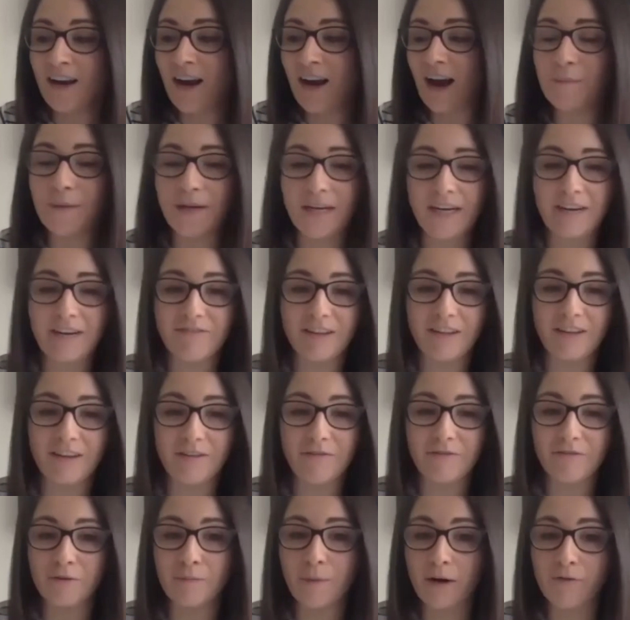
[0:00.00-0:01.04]
I mean, everything
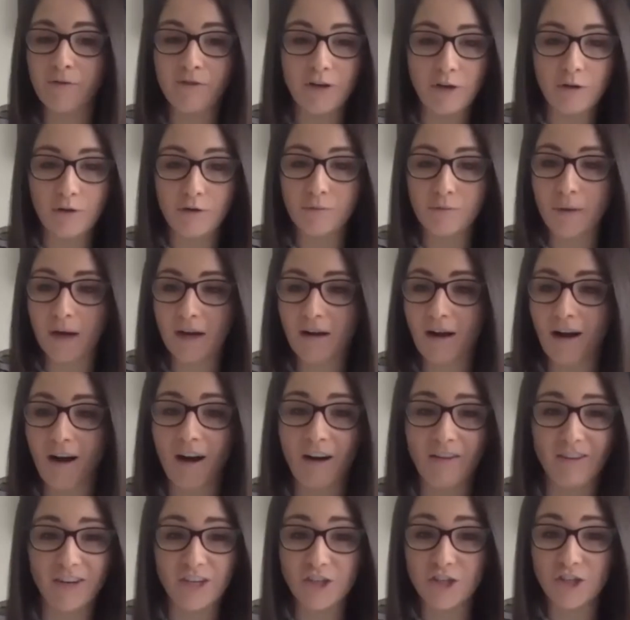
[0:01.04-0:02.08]
from, I renewed my
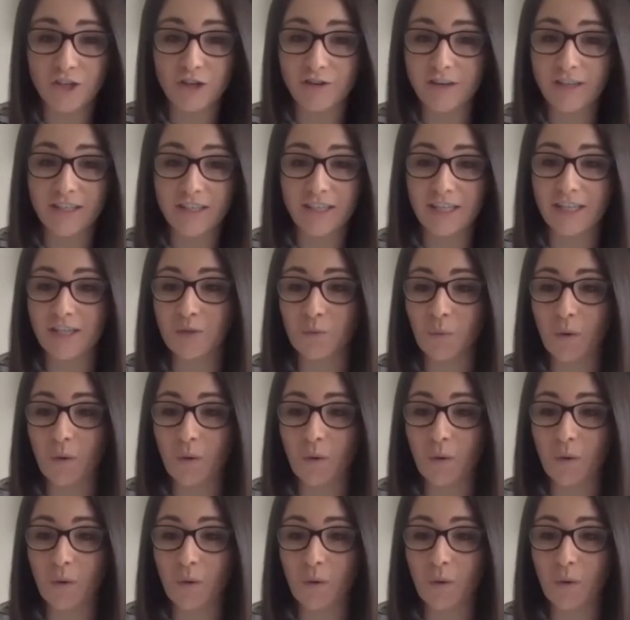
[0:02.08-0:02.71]
car insurance this